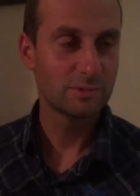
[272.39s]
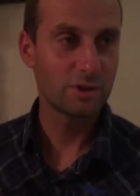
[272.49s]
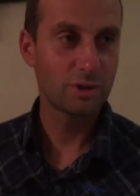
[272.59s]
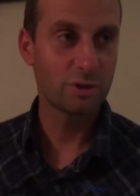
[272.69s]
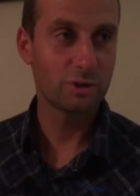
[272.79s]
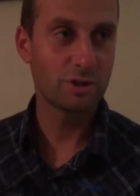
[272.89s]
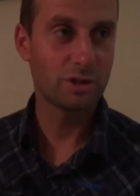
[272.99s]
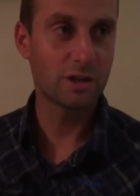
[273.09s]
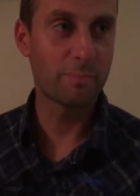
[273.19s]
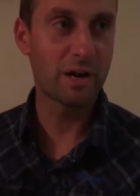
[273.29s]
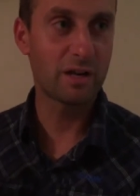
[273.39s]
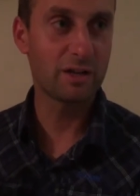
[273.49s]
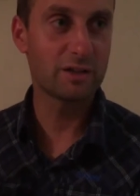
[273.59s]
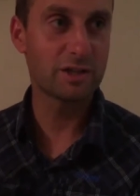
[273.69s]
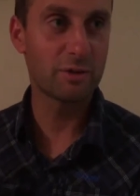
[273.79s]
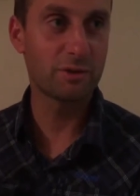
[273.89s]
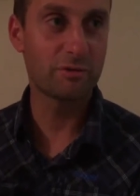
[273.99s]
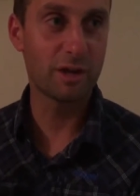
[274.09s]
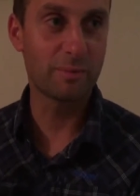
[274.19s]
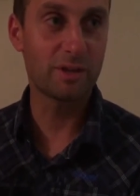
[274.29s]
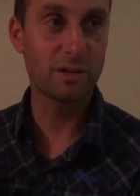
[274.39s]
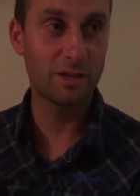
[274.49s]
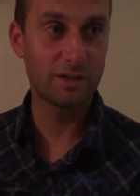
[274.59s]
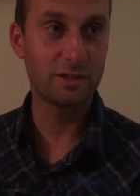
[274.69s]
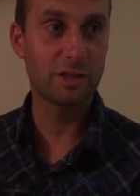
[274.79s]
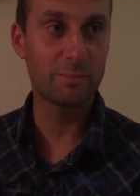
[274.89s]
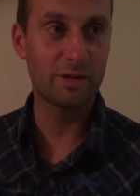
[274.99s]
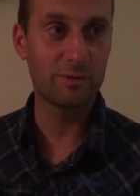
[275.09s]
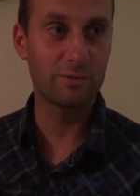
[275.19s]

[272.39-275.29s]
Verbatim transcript: I heard when the Kaaba in Saudi Arabia they clean the Kaaba